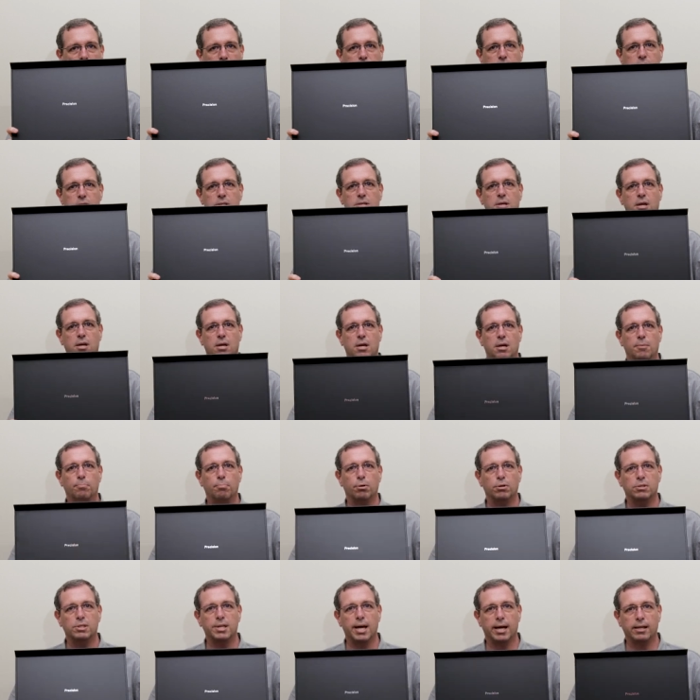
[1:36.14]
its
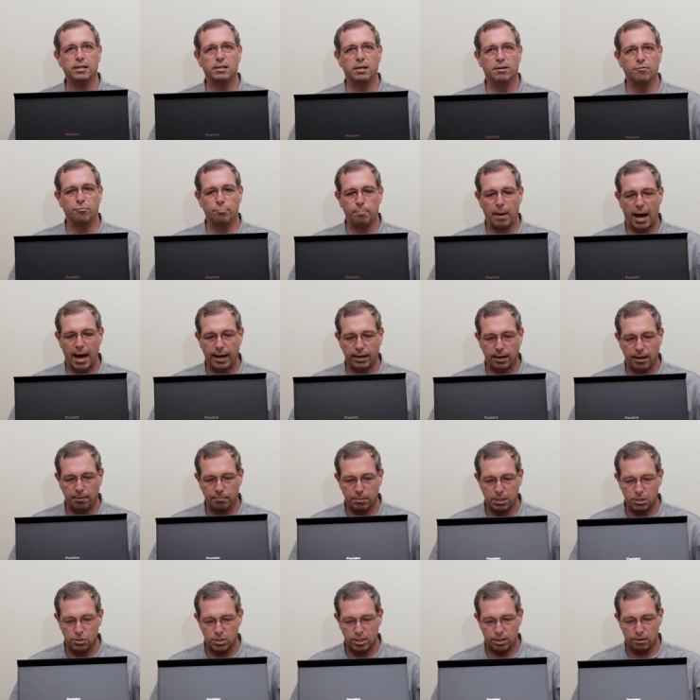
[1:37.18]
protective
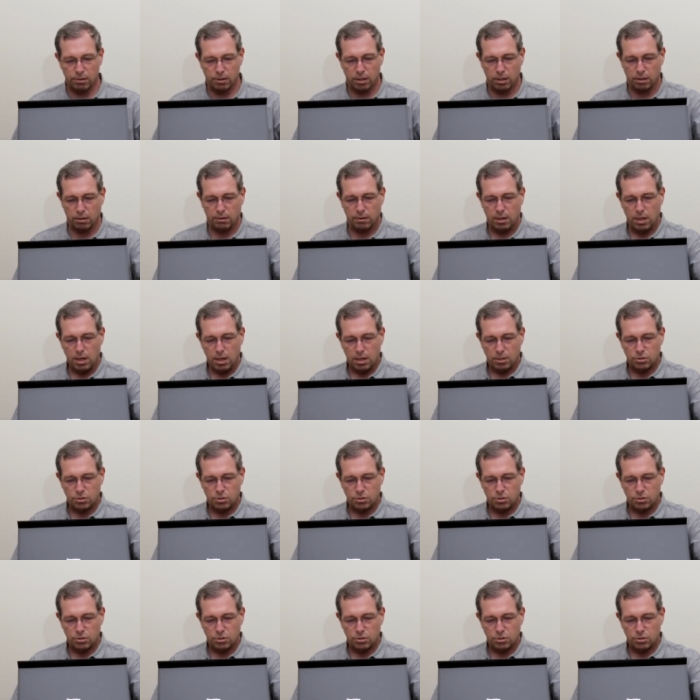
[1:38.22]
packing material.